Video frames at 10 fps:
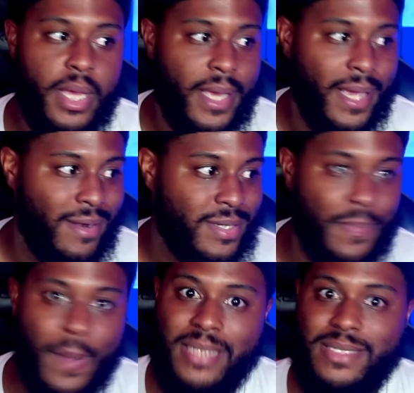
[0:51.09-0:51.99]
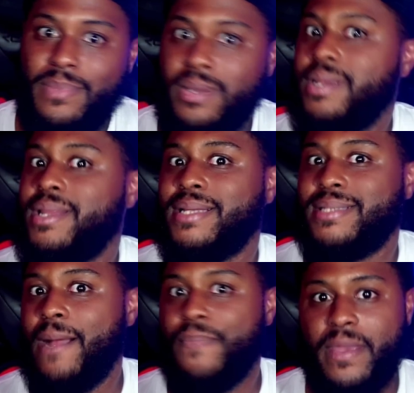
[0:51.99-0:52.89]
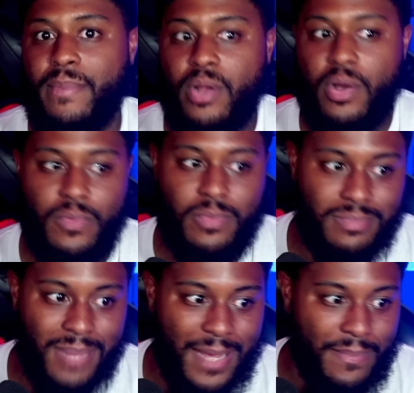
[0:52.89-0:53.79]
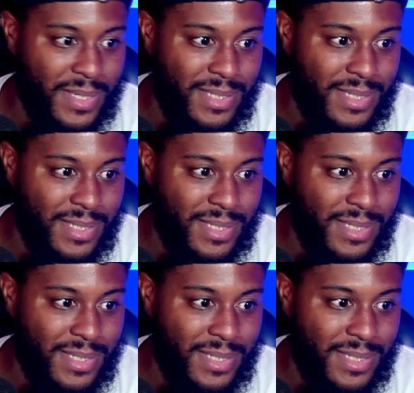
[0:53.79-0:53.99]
And there's a possibility that Tom Thibodeau might be